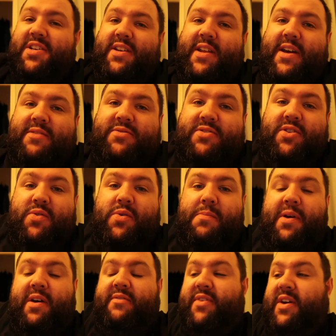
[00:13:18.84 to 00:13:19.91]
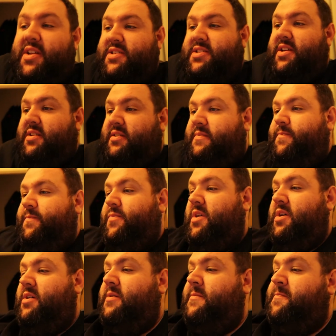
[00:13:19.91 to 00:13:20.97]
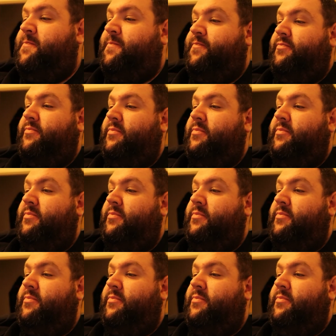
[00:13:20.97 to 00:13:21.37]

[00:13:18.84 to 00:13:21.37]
sit down to do a bit of editing, I